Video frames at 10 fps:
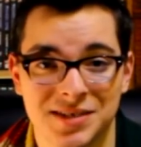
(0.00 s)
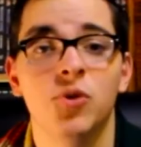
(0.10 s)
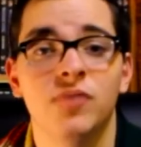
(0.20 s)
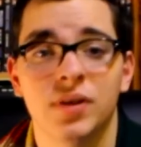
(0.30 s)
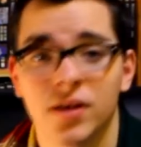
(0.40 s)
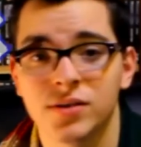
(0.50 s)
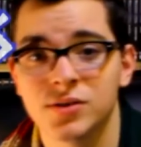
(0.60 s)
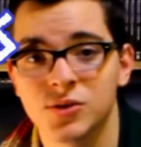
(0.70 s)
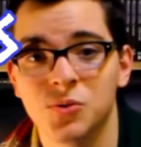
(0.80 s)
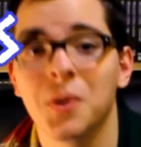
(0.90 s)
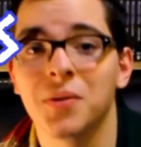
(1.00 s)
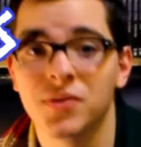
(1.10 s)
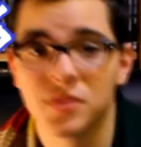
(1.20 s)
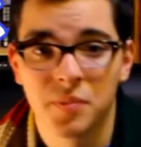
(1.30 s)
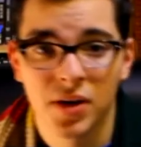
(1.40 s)
Moving on to The
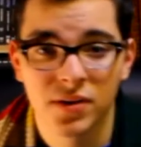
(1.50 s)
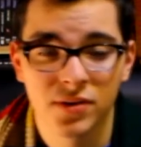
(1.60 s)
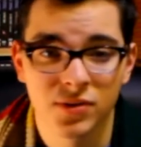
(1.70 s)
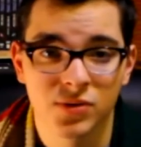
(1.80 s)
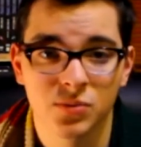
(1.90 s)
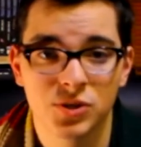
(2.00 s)
Smugglers,